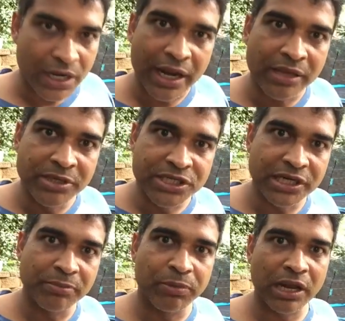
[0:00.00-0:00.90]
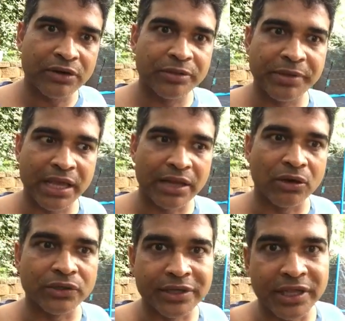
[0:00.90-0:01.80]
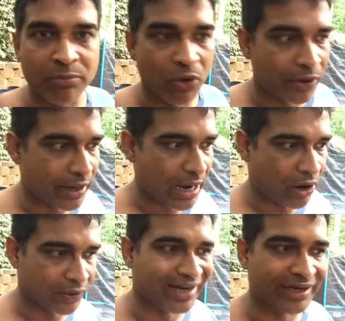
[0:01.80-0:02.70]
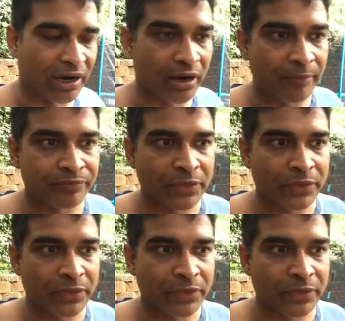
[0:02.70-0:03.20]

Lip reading: and I immediately pull out the piano or the keyboard or the guitar